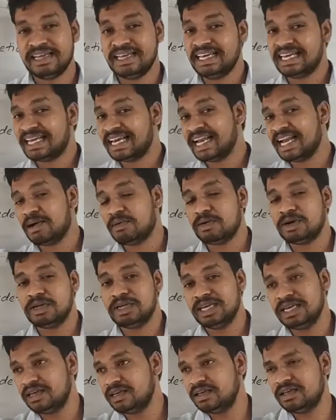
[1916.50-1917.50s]
he
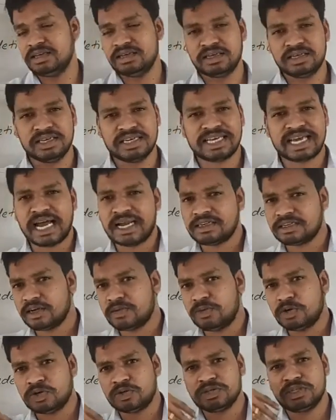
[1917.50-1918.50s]
can't
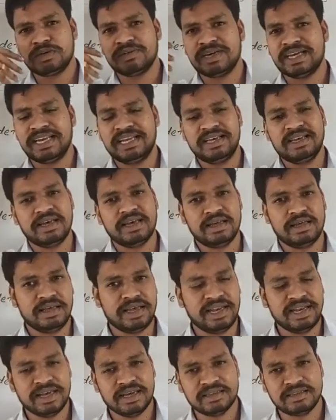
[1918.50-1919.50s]
able to give
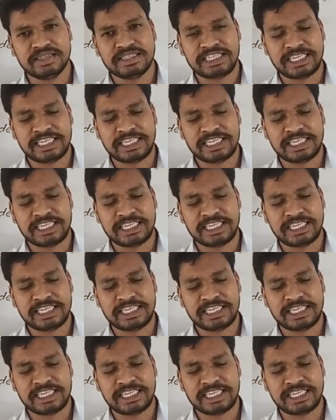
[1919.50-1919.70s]
any other